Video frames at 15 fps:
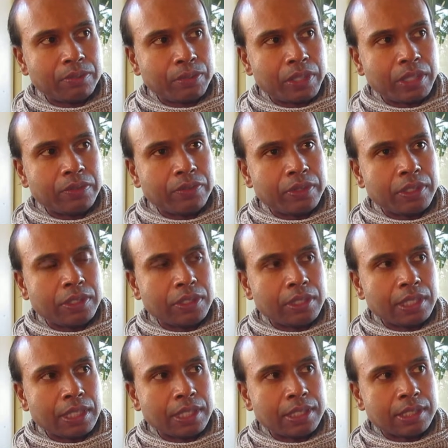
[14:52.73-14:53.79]
praying for the
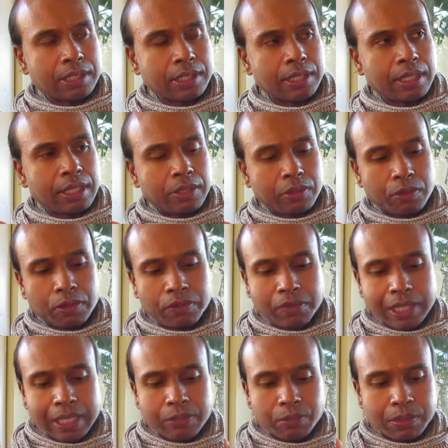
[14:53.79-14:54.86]
journalist, all of
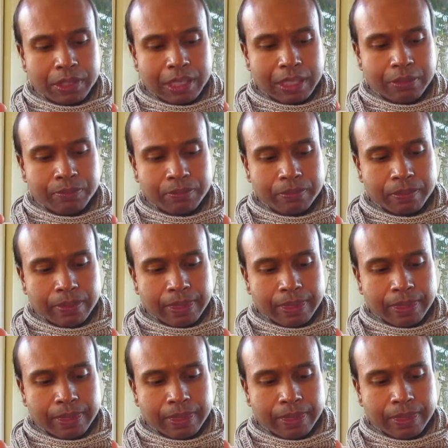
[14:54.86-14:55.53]
that will then.